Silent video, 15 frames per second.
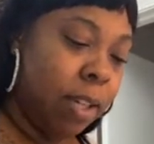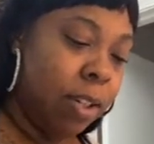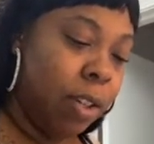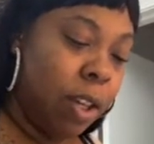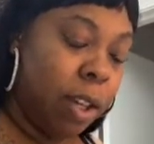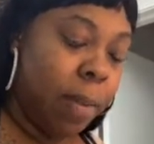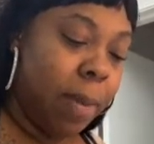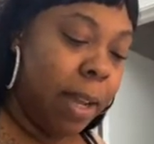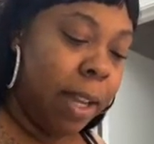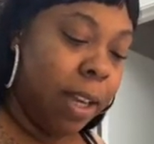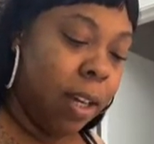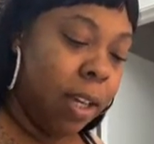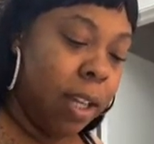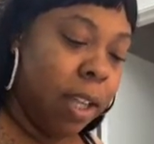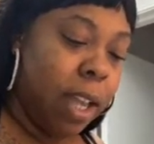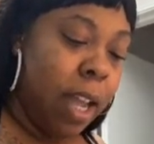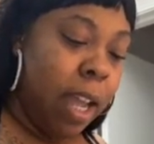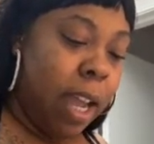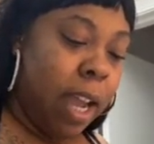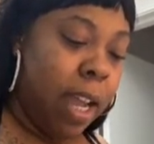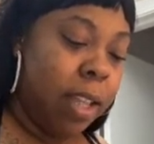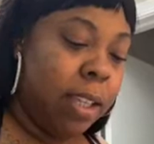you can come out here looking.
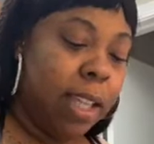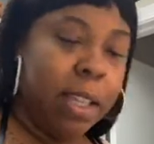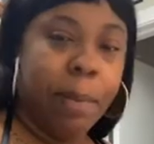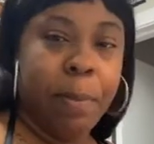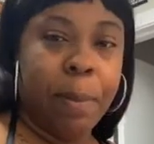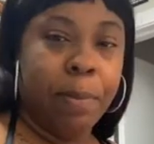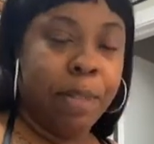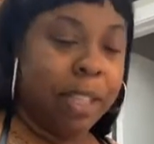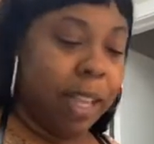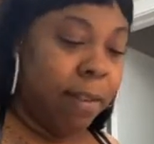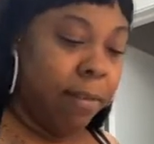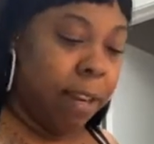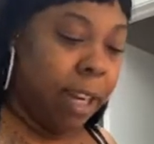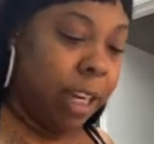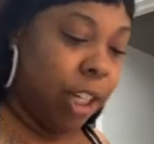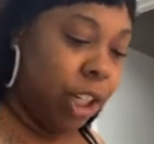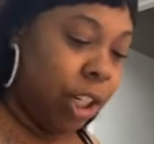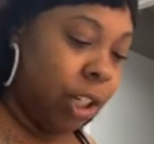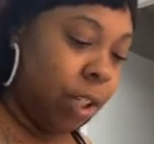How you think the people stay rich?